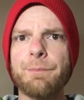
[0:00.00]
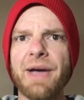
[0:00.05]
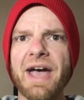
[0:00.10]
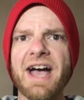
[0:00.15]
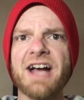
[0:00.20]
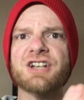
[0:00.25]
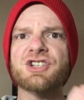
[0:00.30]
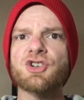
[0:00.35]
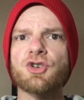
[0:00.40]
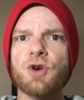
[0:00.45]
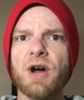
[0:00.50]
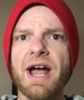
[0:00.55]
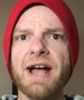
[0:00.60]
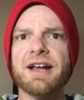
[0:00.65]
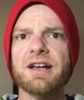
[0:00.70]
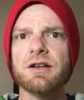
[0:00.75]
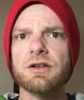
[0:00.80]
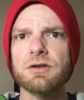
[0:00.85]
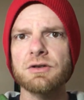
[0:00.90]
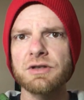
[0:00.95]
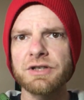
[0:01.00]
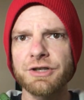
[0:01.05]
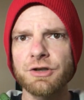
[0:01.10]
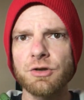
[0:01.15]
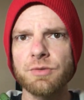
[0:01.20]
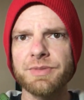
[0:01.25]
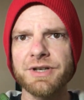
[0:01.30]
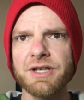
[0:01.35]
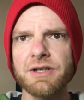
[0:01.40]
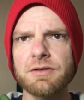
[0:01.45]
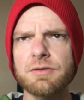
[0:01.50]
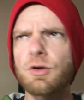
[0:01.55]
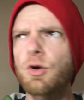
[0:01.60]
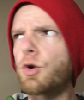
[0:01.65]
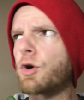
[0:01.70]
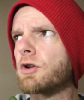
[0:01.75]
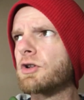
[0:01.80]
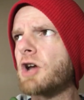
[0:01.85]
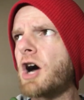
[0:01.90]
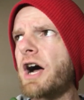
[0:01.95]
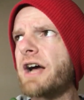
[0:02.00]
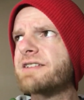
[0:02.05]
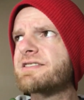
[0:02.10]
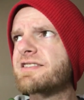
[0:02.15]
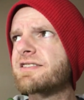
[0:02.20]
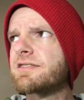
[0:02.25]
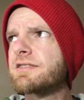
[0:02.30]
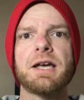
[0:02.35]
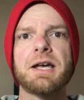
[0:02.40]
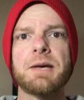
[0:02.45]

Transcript: backtrack a little bit, or a lot.